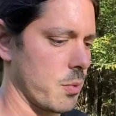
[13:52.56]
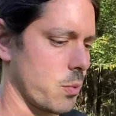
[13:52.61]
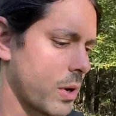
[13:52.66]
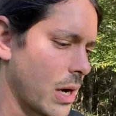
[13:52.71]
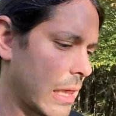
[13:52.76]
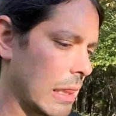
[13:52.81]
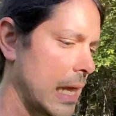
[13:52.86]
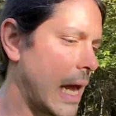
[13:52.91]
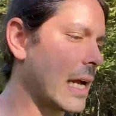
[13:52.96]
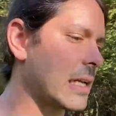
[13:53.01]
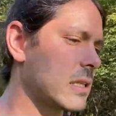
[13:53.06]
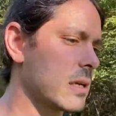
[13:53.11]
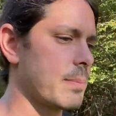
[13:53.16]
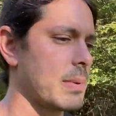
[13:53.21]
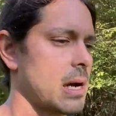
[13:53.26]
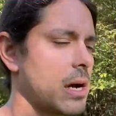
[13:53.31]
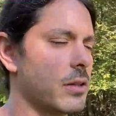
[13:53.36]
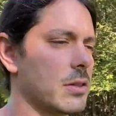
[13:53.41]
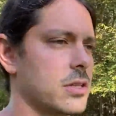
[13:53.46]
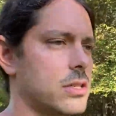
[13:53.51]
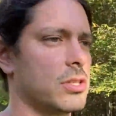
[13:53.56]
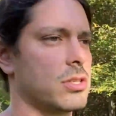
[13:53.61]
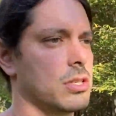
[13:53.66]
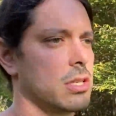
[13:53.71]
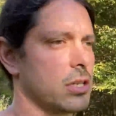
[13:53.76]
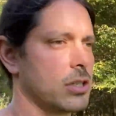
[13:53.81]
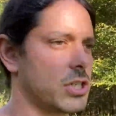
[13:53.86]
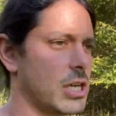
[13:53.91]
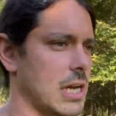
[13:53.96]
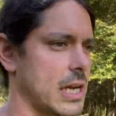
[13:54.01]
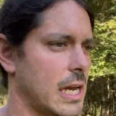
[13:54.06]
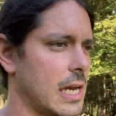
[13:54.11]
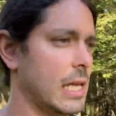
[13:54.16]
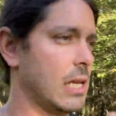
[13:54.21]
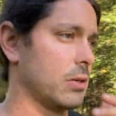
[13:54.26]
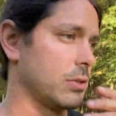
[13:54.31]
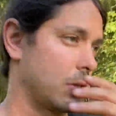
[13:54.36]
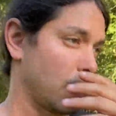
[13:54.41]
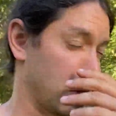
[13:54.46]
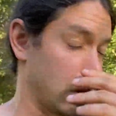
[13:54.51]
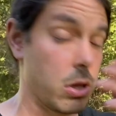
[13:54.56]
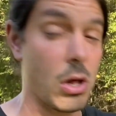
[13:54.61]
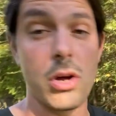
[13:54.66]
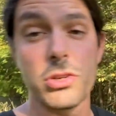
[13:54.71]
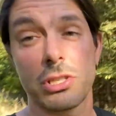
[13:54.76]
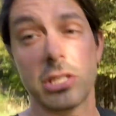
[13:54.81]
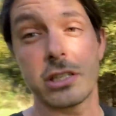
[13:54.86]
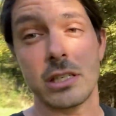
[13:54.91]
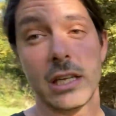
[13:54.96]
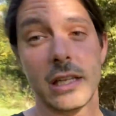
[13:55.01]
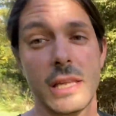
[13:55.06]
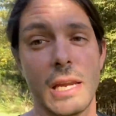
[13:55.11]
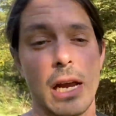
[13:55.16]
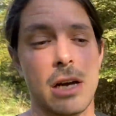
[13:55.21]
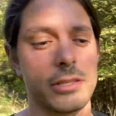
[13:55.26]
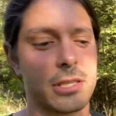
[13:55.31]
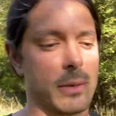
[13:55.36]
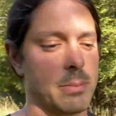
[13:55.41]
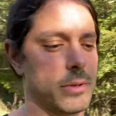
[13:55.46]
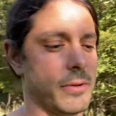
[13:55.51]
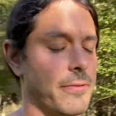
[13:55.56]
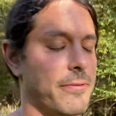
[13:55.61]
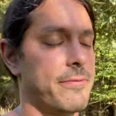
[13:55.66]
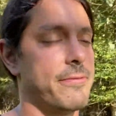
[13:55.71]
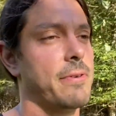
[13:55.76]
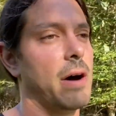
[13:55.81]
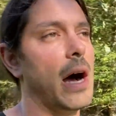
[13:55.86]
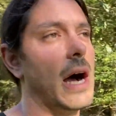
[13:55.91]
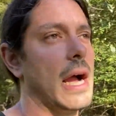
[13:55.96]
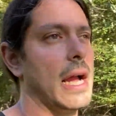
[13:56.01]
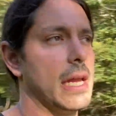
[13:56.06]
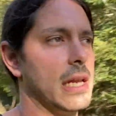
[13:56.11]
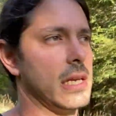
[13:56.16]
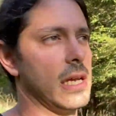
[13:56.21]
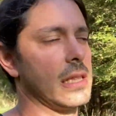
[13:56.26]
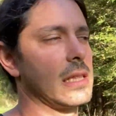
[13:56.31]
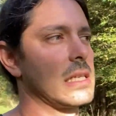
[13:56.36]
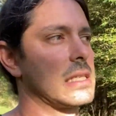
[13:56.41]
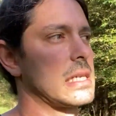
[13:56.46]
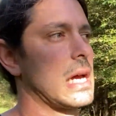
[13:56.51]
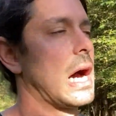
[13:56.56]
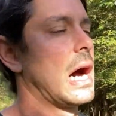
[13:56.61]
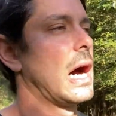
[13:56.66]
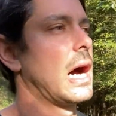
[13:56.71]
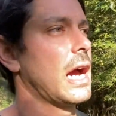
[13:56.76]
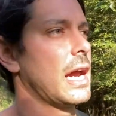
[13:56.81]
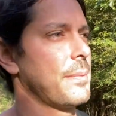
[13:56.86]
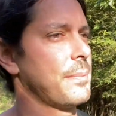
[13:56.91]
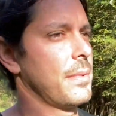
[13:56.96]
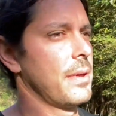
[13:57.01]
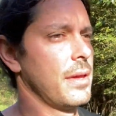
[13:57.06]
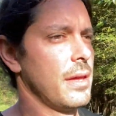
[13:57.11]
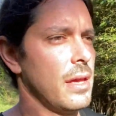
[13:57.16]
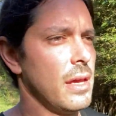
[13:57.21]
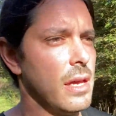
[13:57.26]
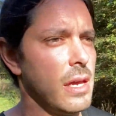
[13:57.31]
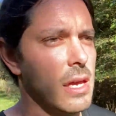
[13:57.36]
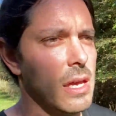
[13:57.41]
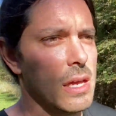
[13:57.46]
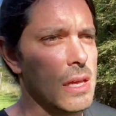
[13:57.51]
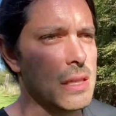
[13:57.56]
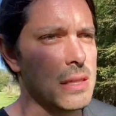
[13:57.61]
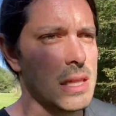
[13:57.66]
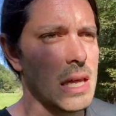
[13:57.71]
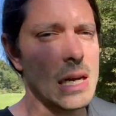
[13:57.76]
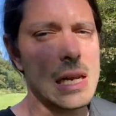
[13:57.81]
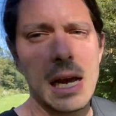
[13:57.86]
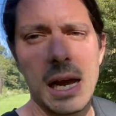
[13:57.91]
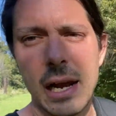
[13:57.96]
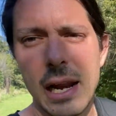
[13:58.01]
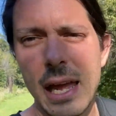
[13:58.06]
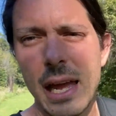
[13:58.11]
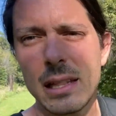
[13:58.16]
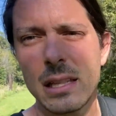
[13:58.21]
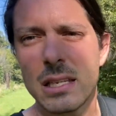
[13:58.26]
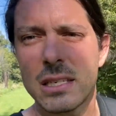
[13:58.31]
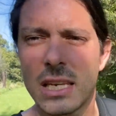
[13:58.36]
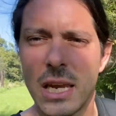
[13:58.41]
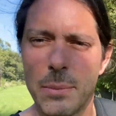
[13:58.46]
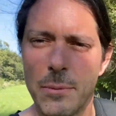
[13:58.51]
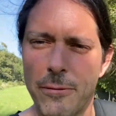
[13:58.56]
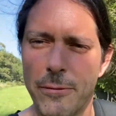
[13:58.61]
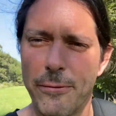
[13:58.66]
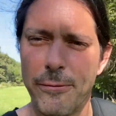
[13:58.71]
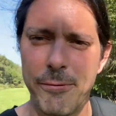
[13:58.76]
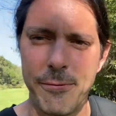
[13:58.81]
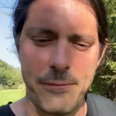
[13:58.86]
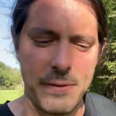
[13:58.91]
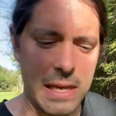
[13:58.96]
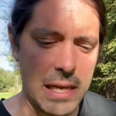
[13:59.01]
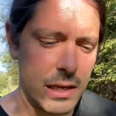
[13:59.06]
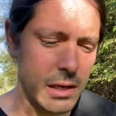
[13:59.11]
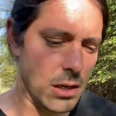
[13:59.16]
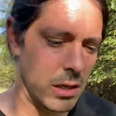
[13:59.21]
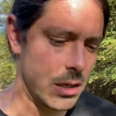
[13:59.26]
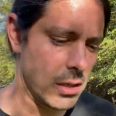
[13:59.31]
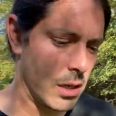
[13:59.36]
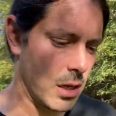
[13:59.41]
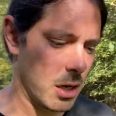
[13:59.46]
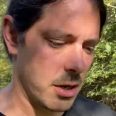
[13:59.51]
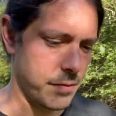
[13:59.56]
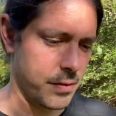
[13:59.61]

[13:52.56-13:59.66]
what I liked about the JKD, it was the closest thing that I was able to find at the time that kind of had the same feel of